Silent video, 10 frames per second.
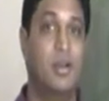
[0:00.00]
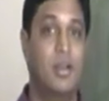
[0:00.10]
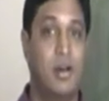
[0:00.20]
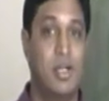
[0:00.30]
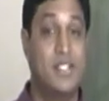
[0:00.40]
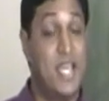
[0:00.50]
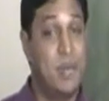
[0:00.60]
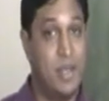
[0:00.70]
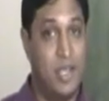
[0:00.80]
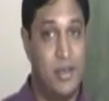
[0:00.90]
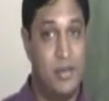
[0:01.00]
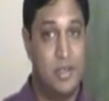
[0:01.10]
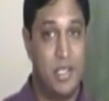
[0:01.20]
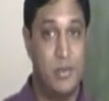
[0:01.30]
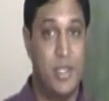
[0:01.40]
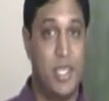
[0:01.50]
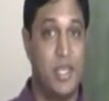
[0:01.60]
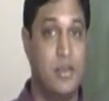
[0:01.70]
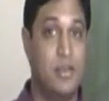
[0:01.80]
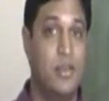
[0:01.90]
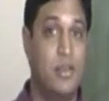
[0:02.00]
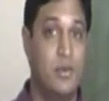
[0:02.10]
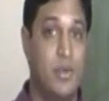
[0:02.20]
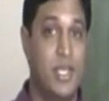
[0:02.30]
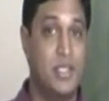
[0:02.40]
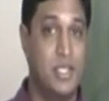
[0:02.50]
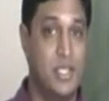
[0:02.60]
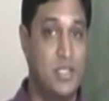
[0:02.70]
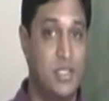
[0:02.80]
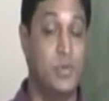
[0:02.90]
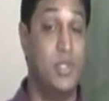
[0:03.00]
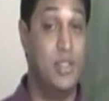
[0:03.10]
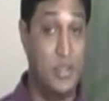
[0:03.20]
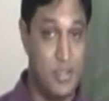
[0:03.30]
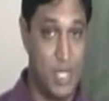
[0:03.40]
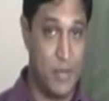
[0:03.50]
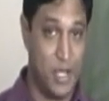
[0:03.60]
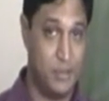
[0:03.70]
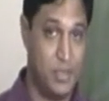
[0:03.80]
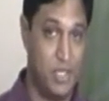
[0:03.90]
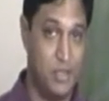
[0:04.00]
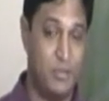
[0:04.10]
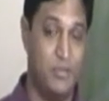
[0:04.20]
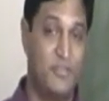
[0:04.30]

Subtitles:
along a timeline, and we can test it within the same company